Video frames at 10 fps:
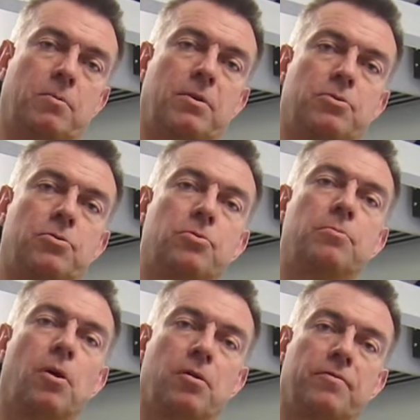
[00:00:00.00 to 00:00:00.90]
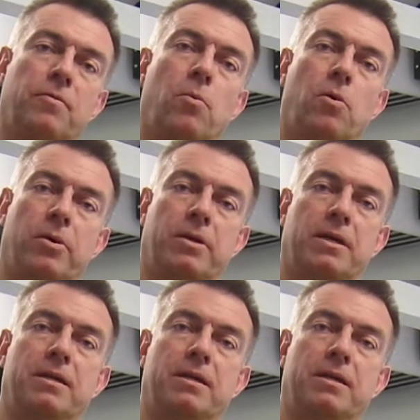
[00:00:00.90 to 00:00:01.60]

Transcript: will do more of the work